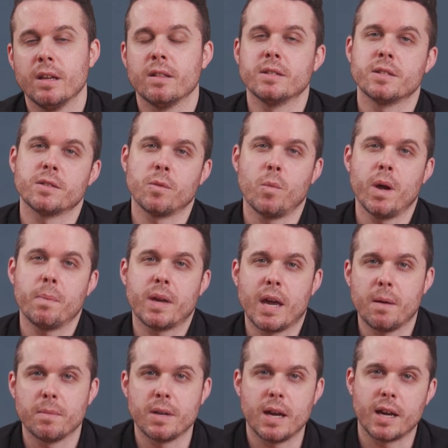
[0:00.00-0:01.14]
This is a
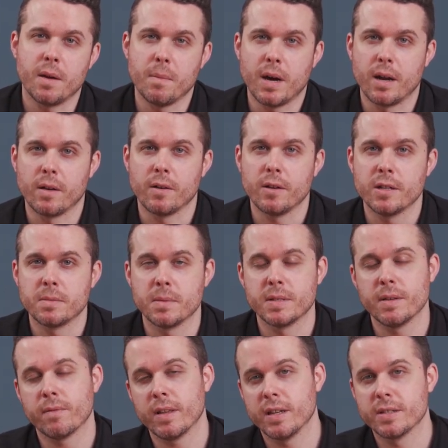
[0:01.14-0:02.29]
webcam docking monitor
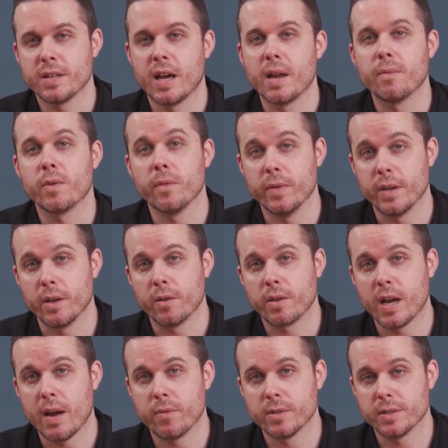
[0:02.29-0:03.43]
specifically designed for video
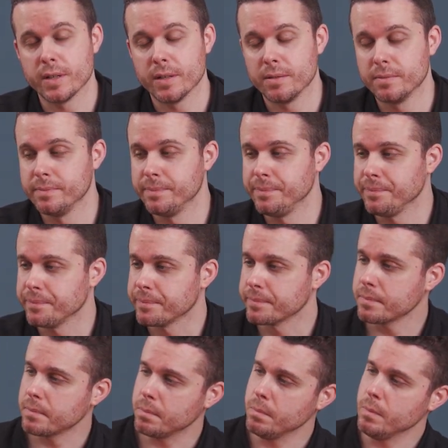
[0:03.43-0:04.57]
conferencing.
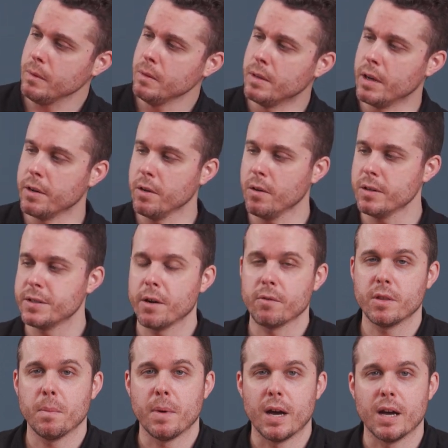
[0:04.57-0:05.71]
Now you notice here
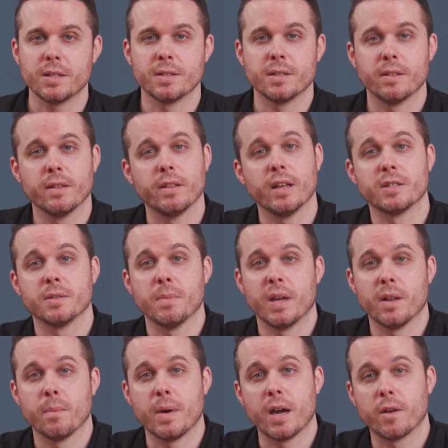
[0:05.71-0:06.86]
with the box, that's made
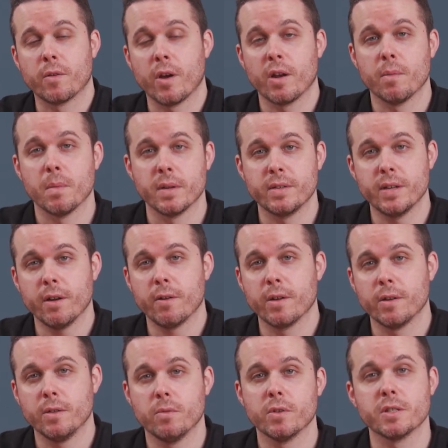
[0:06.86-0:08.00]
of biodegradable
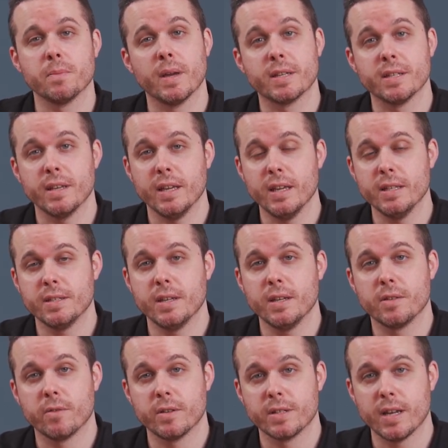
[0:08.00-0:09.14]
material, which makes it easy
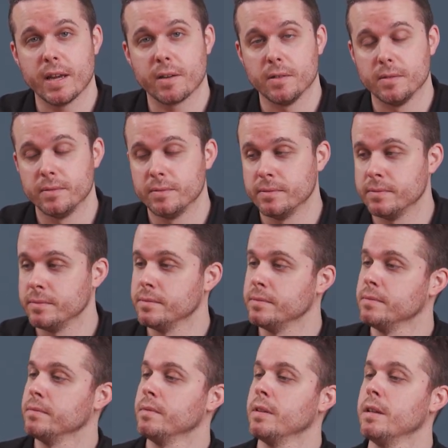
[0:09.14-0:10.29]
to recycle.
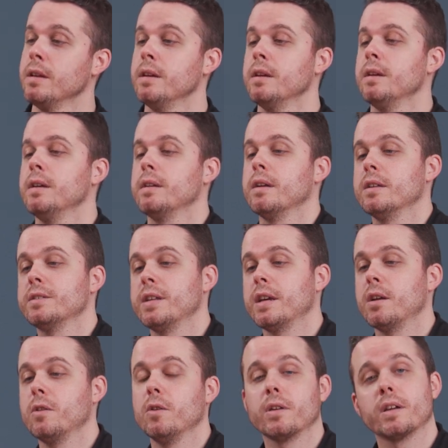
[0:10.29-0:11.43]
Now let's
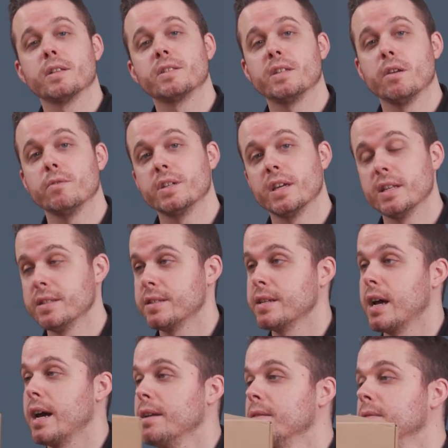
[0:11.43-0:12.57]
take a look and see what you get
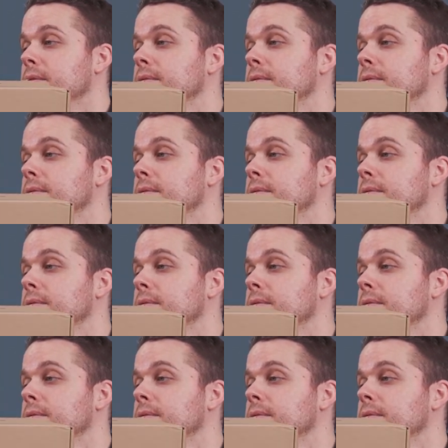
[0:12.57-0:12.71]
inside.